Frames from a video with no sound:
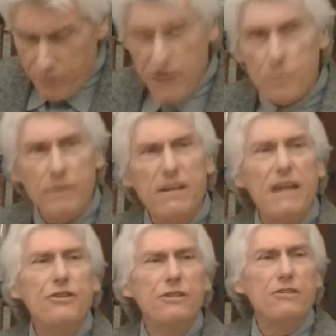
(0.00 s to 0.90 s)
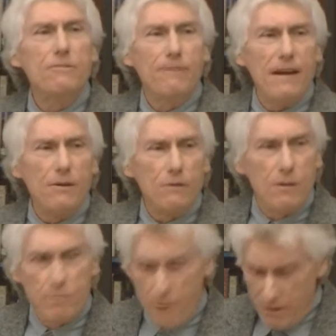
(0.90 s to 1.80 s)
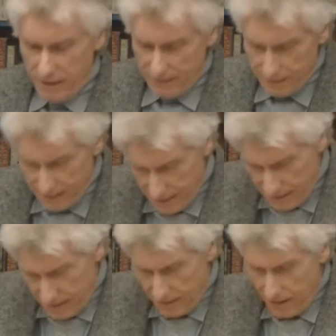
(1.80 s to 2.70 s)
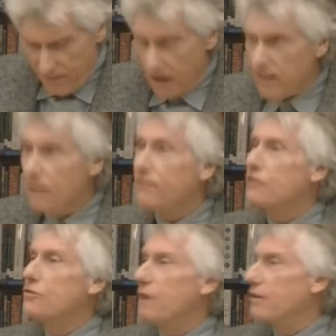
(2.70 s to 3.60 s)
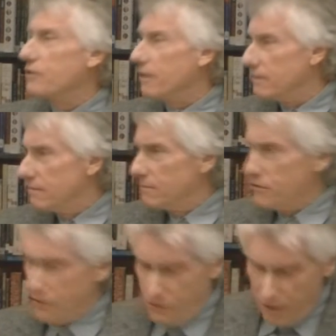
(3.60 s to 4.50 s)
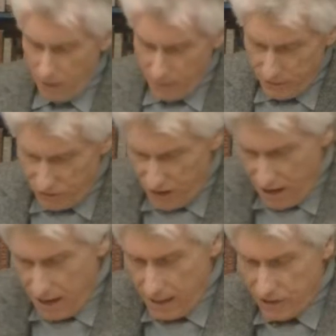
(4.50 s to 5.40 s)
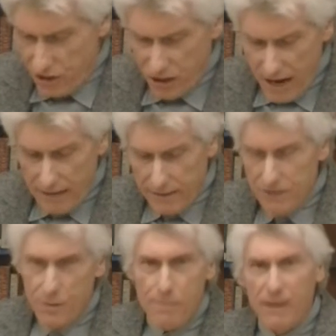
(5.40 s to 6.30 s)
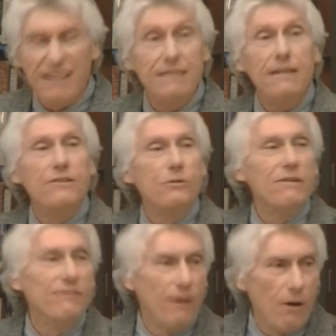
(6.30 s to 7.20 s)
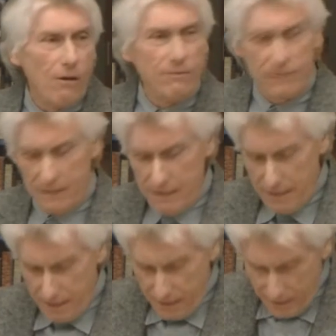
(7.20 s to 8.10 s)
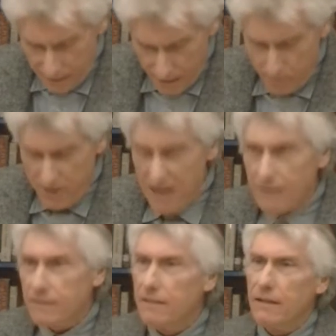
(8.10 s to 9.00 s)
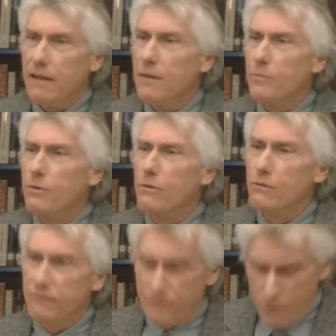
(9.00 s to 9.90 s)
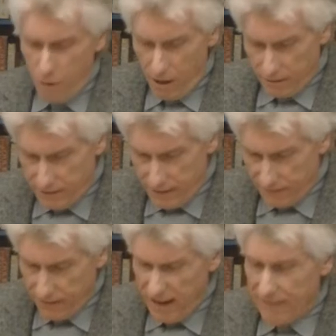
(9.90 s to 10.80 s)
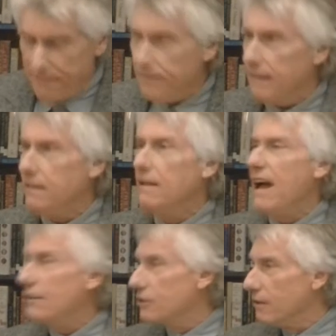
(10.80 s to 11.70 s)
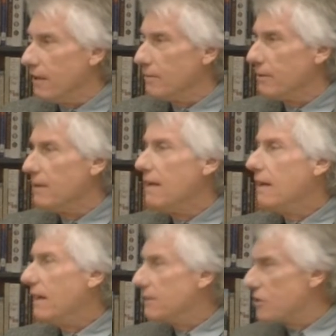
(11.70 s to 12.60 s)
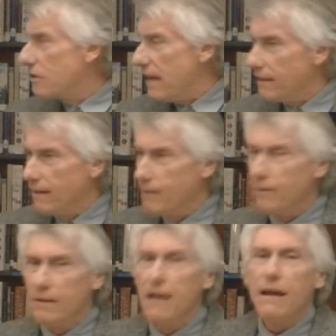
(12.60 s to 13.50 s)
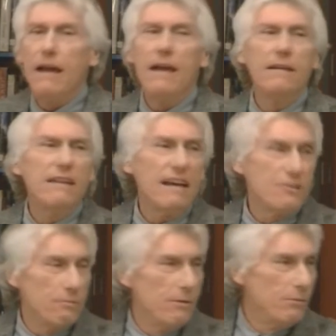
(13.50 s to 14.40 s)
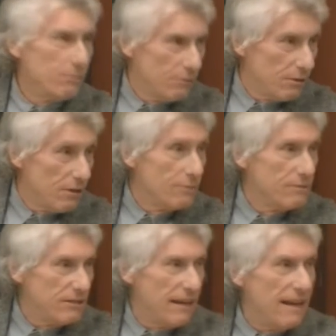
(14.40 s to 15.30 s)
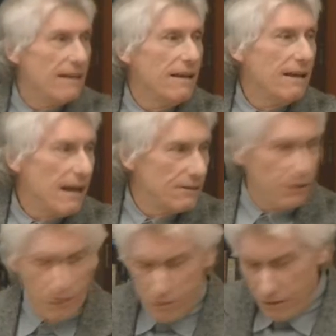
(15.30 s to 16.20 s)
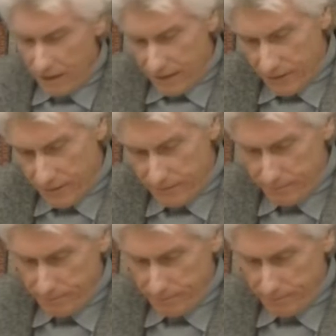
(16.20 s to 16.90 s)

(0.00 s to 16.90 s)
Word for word: Transportation is a vital component of our infrastructure, which determines a society's ability to evolve, compete, and improve the quality of life at the national level, at the state level, and as we will learn today, at the local level.